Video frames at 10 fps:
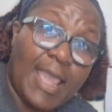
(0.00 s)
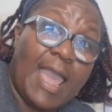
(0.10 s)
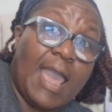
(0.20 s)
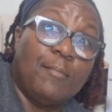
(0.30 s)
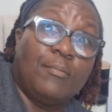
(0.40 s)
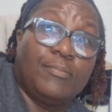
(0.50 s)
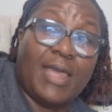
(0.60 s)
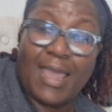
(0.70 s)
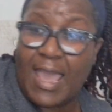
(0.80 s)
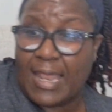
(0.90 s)

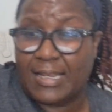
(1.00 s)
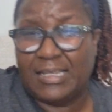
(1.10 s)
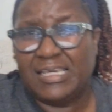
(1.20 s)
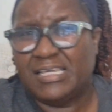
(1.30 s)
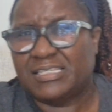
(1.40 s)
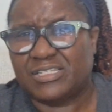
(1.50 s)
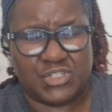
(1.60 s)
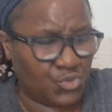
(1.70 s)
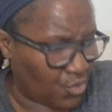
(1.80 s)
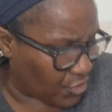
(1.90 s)
had at least
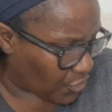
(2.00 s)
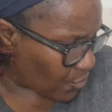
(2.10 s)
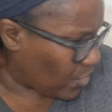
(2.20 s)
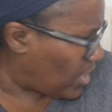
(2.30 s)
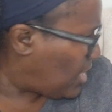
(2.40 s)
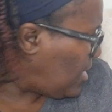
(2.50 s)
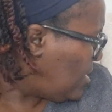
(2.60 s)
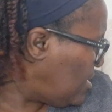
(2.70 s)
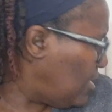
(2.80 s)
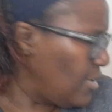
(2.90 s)
2 or 3
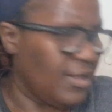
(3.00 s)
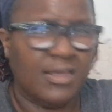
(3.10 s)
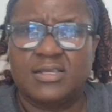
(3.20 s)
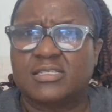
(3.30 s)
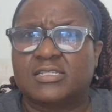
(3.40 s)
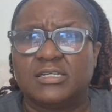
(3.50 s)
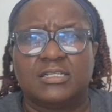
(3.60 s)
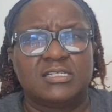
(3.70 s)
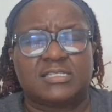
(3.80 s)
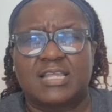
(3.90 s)

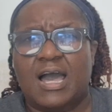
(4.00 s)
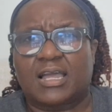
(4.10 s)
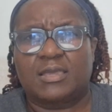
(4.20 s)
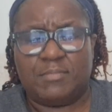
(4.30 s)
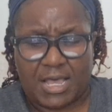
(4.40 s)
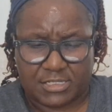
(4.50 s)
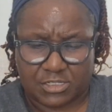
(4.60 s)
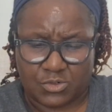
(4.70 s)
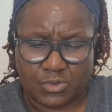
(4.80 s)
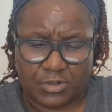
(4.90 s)
still in stock at my
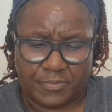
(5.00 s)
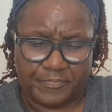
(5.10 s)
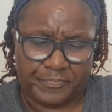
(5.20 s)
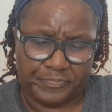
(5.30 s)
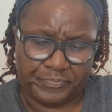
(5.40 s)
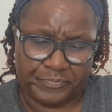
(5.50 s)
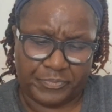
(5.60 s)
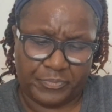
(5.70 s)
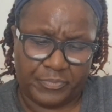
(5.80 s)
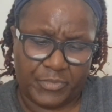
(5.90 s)
store,
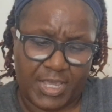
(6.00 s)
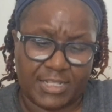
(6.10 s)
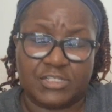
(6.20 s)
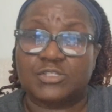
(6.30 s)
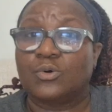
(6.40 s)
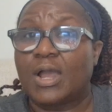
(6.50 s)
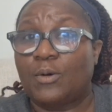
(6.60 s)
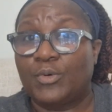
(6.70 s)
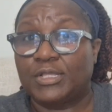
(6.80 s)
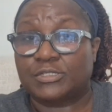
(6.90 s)
at the store
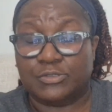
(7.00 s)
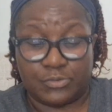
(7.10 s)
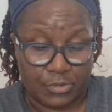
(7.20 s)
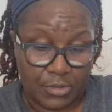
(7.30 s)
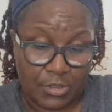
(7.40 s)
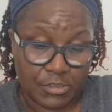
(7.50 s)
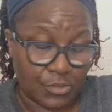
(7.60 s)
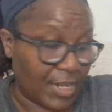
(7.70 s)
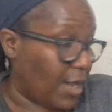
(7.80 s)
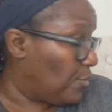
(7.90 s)
I went to.
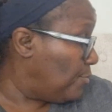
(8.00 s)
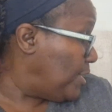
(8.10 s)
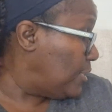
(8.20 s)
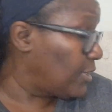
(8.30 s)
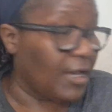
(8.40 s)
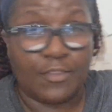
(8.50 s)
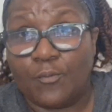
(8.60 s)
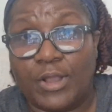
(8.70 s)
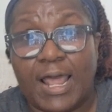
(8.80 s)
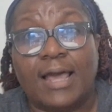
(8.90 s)
So that will be another
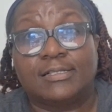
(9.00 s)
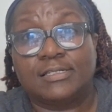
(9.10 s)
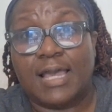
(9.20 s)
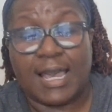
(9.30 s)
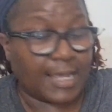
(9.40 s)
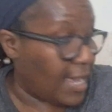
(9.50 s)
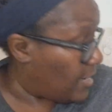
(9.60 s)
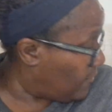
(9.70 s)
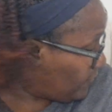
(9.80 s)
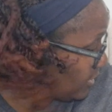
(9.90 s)
one I
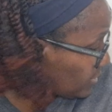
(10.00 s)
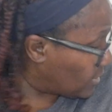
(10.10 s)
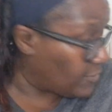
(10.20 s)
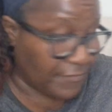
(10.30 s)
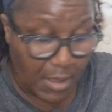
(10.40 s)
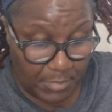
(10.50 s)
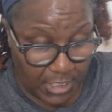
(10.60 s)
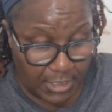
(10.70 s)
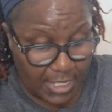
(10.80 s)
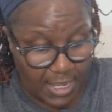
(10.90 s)
kind of visit if I'm
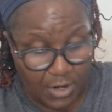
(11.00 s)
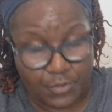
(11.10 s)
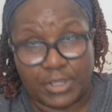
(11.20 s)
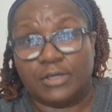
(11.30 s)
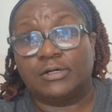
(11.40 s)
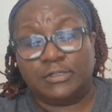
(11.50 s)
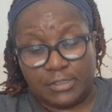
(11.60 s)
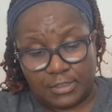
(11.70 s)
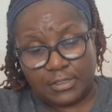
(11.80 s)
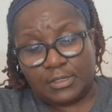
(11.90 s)
in the area.
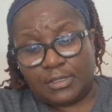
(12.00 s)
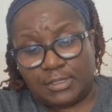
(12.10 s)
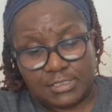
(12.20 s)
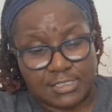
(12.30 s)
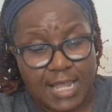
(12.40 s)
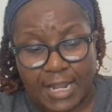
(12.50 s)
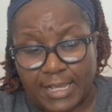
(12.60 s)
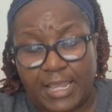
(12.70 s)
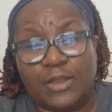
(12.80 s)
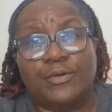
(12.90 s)
It's not
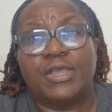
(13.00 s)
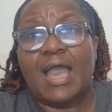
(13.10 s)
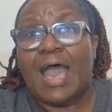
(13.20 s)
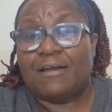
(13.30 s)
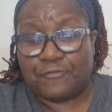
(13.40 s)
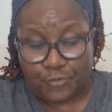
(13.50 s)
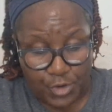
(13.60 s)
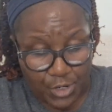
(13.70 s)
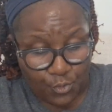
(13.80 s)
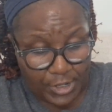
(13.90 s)
an area I
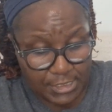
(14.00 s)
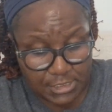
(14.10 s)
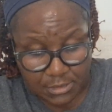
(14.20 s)
frequent,